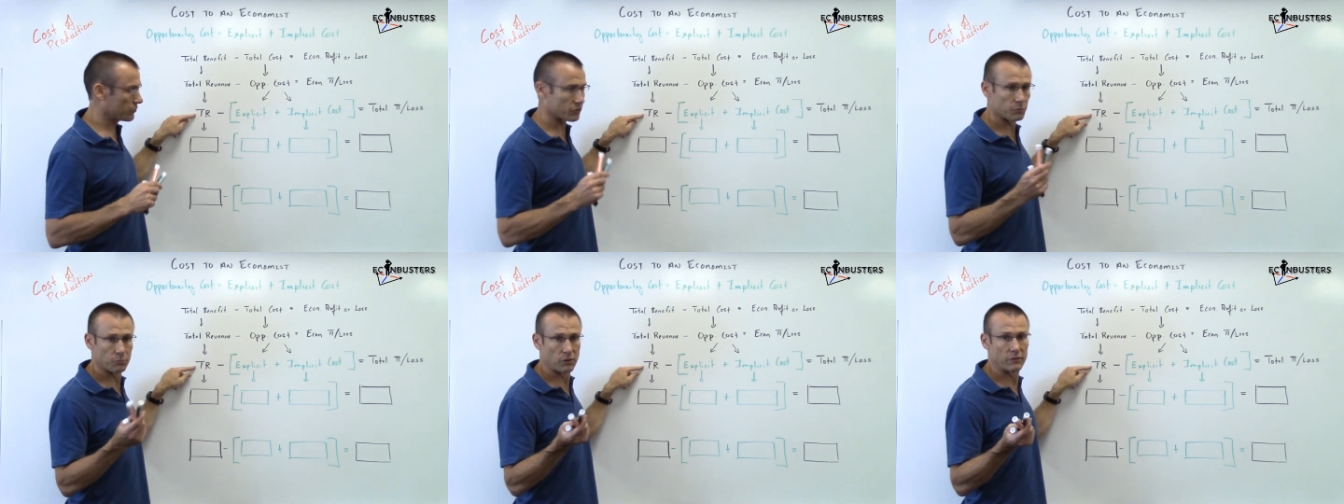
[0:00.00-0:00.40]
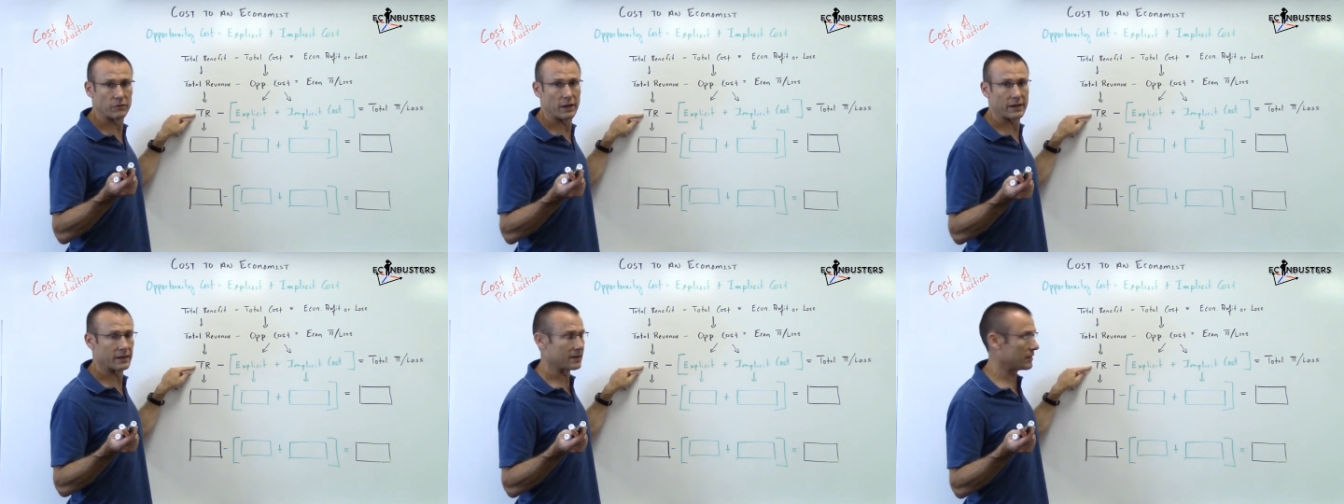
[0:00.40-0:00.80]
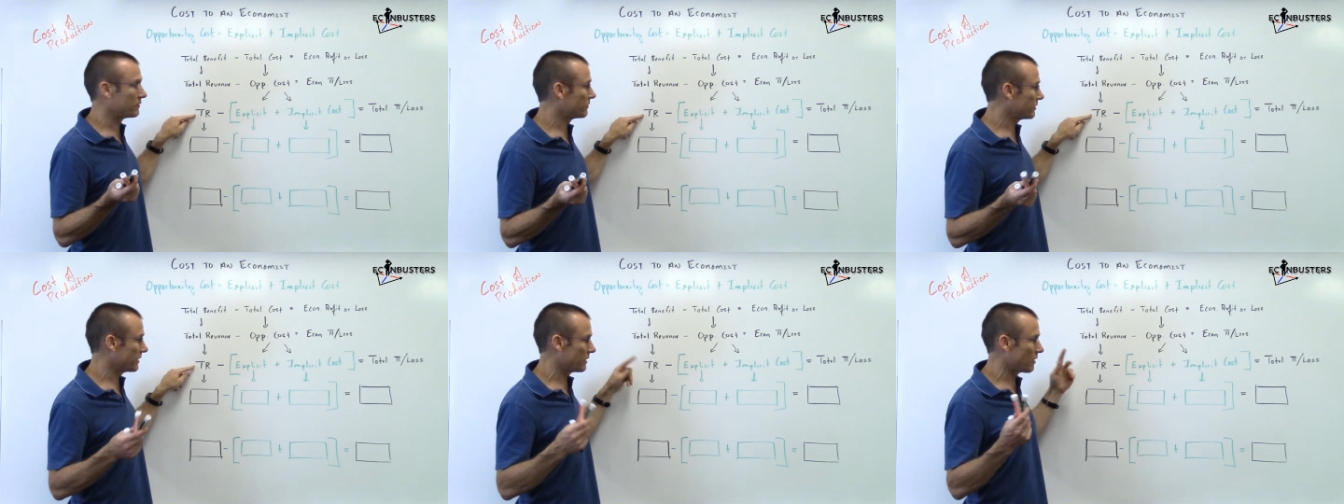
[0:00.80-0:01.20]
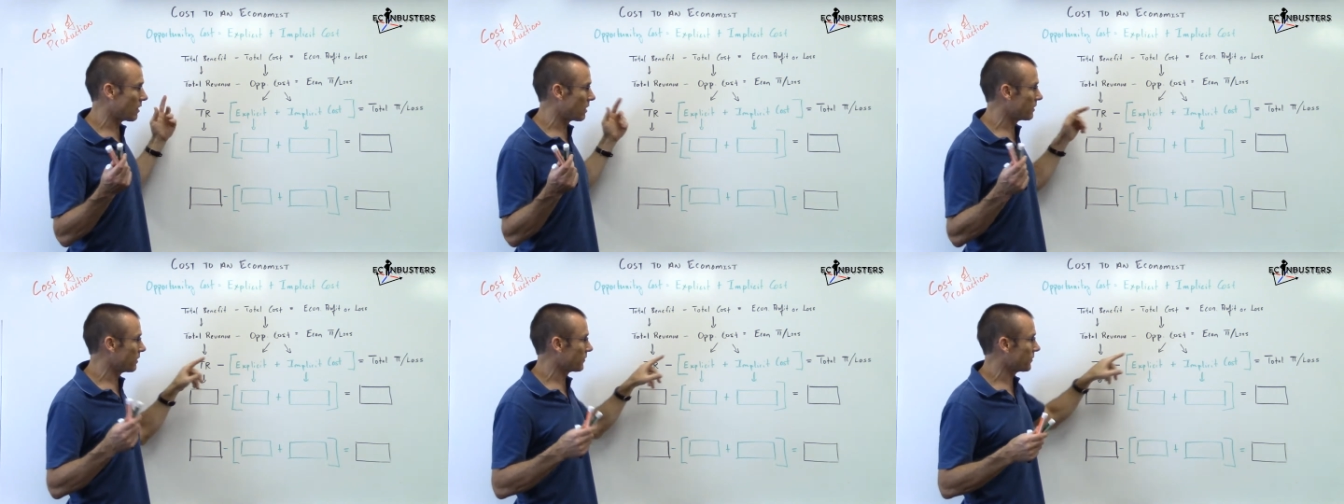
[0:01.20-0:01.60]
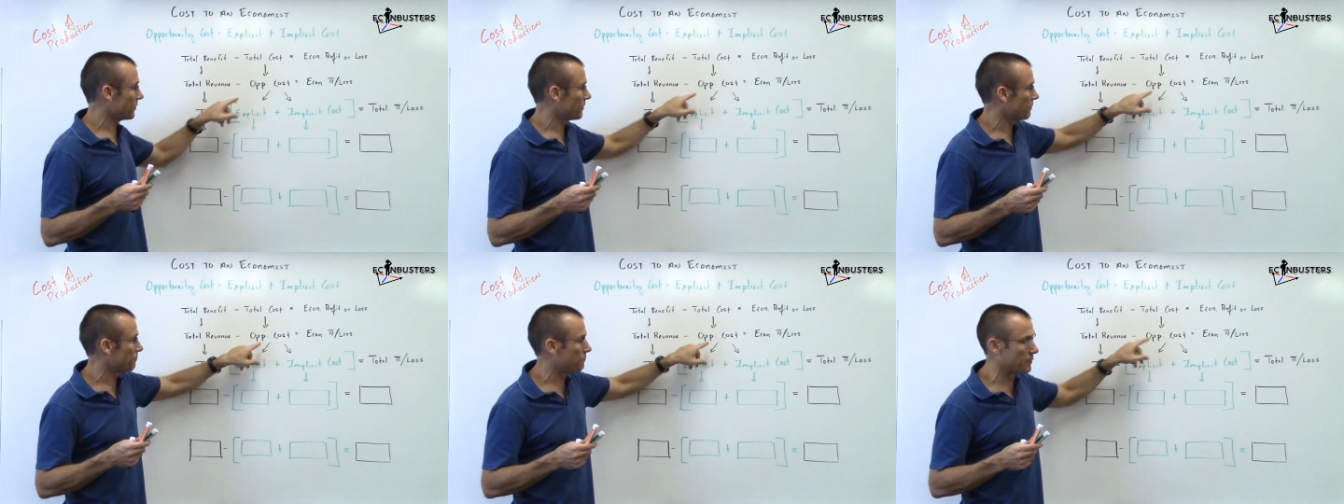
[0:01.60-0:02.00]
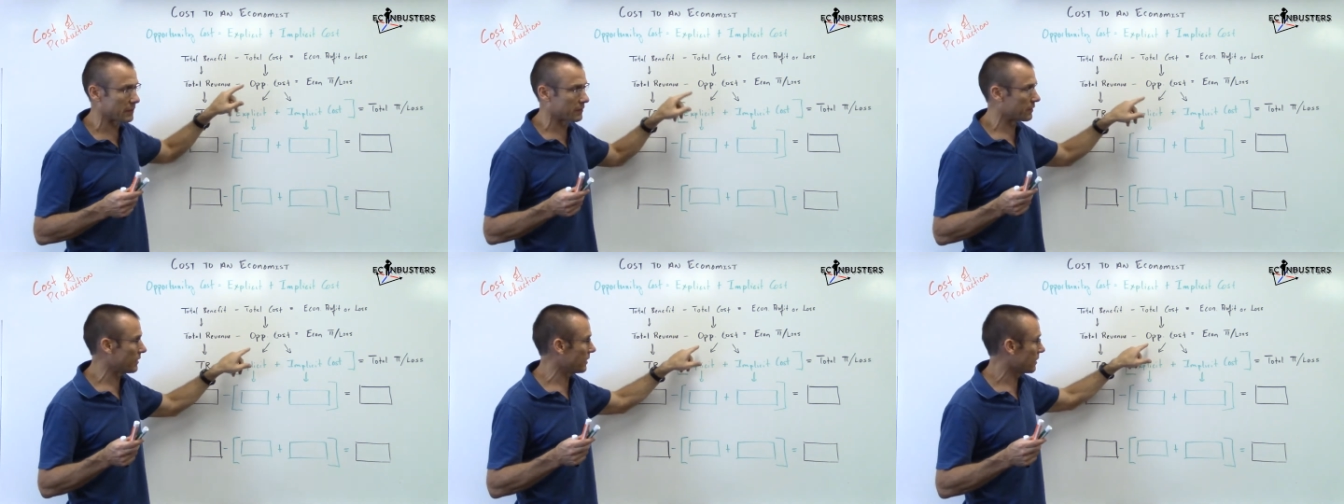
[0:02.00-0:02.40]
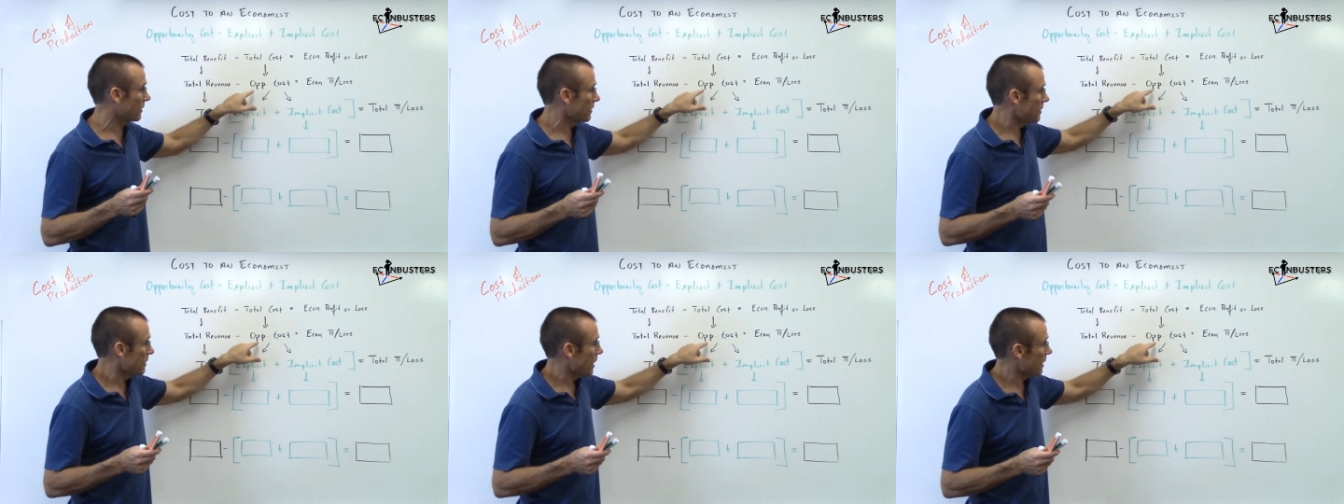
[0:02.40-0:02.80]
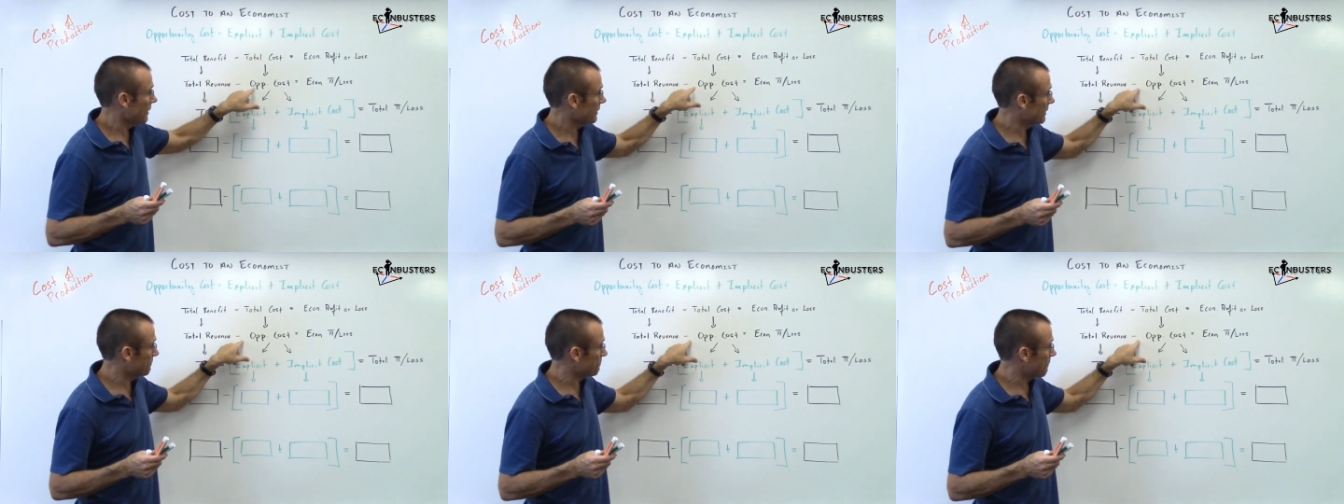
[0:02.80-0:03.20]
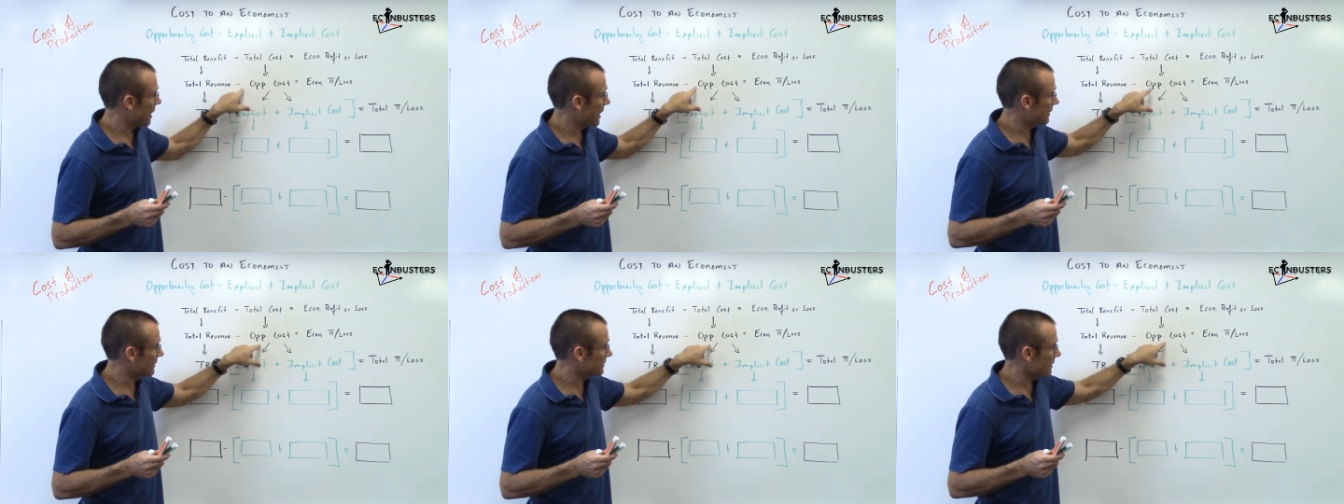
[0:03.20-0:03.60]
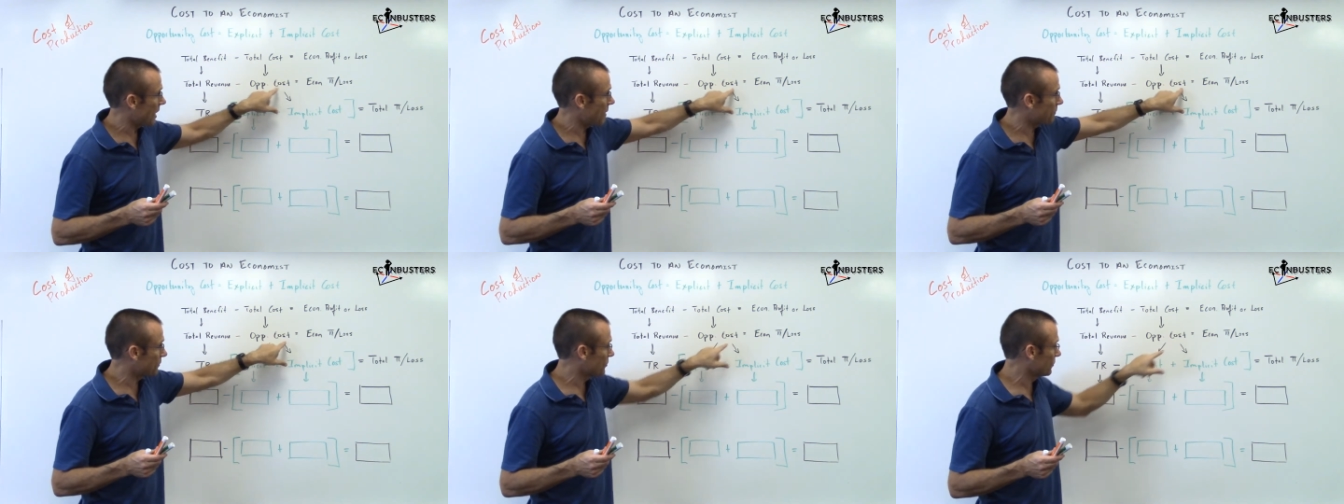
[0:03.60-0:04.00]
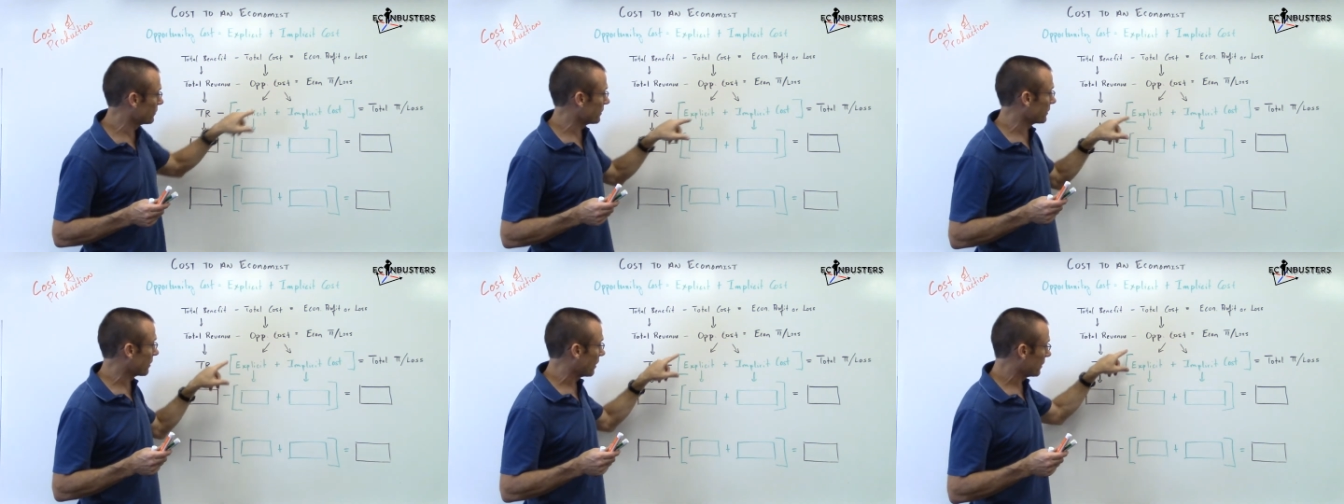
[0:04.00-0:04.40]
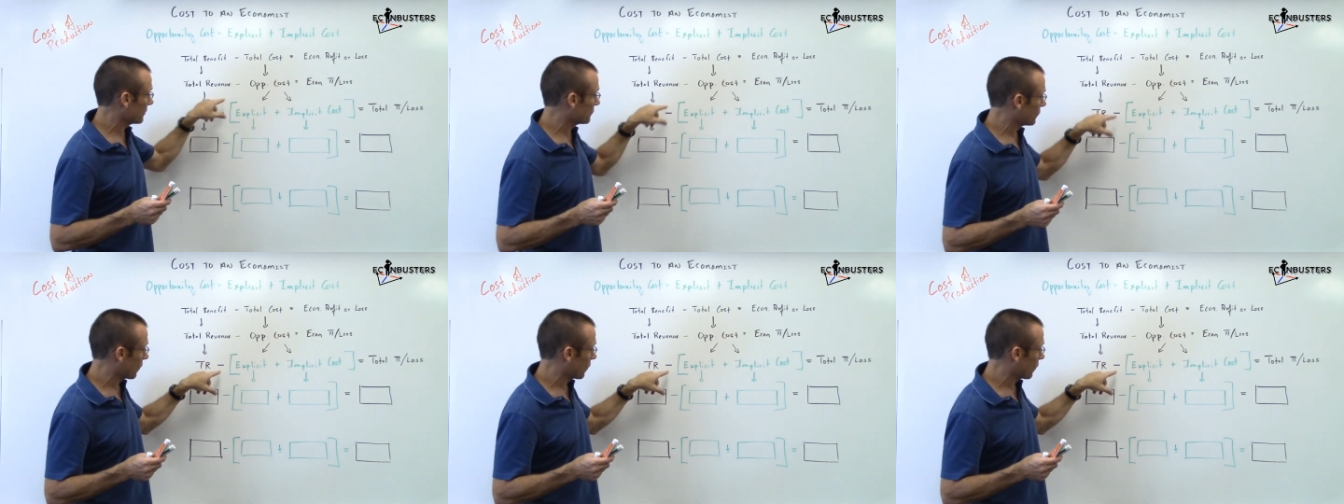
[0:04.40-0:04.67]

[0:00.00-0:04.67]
just abbreviated as TR, nothing big there, minus opportunity cost.